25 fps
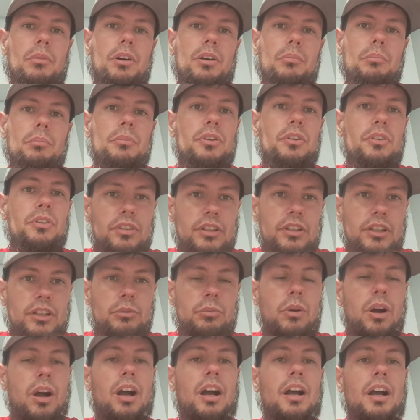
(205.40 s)
Music
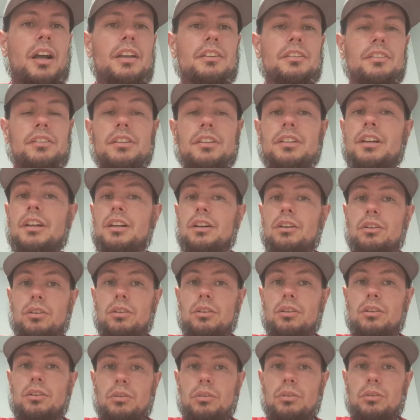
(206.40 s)
wise, you got a
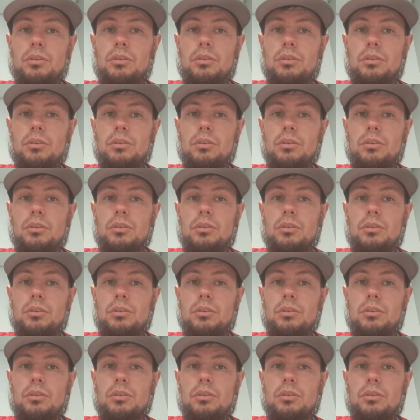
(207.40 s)
whole bunch of